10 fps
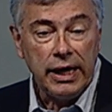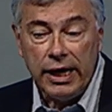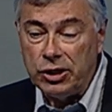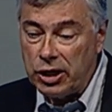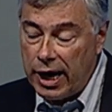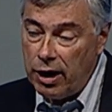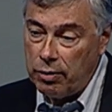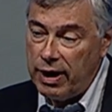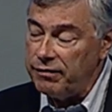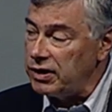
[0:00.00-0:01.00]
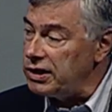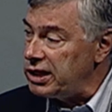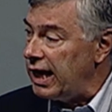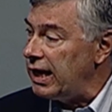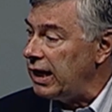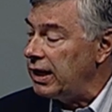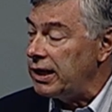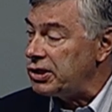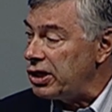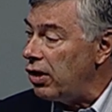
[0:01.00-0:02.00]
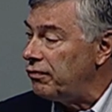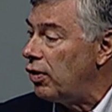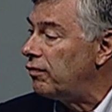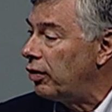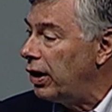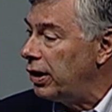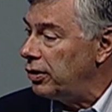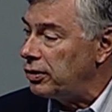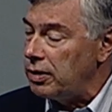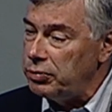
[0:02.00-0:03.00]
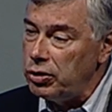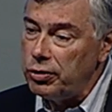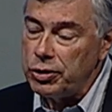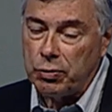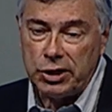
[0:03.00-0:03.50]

each aircraft containing in itself over 100 computers,